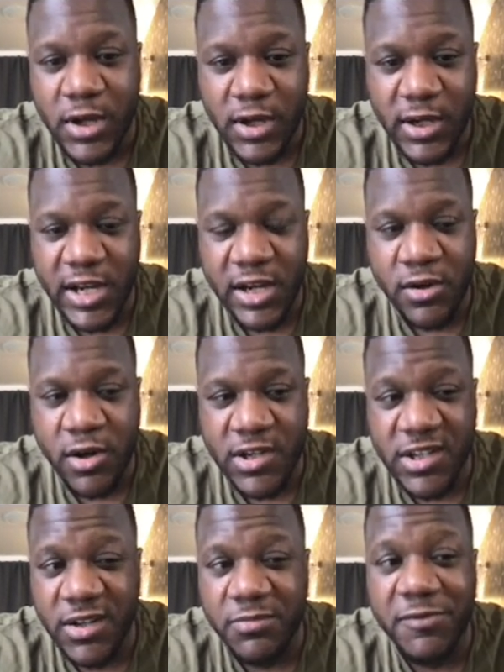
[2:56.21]
Okay, guys,
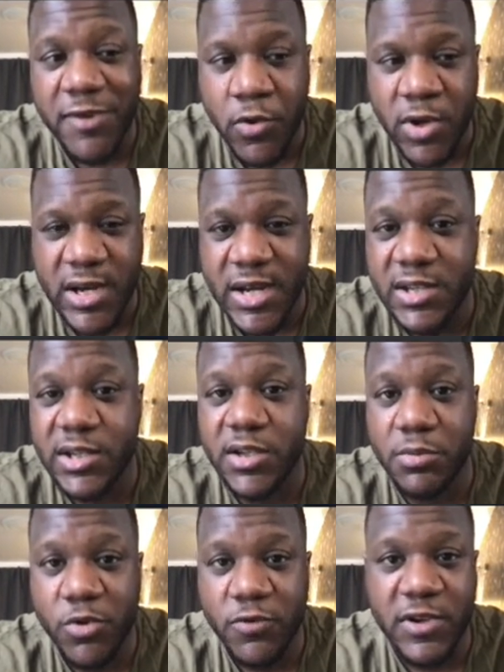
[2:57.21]
it's going to be very easy
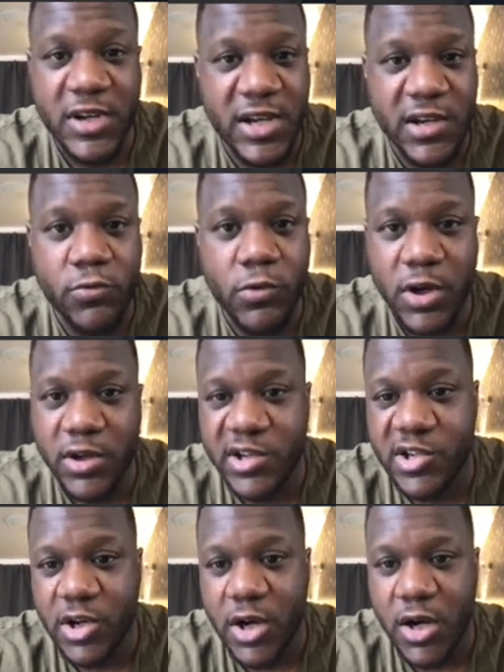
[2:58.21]
to move the needle on this
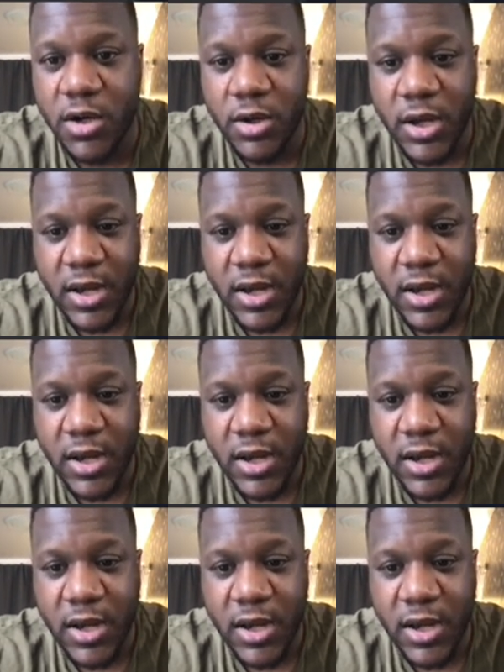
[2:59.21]
chart,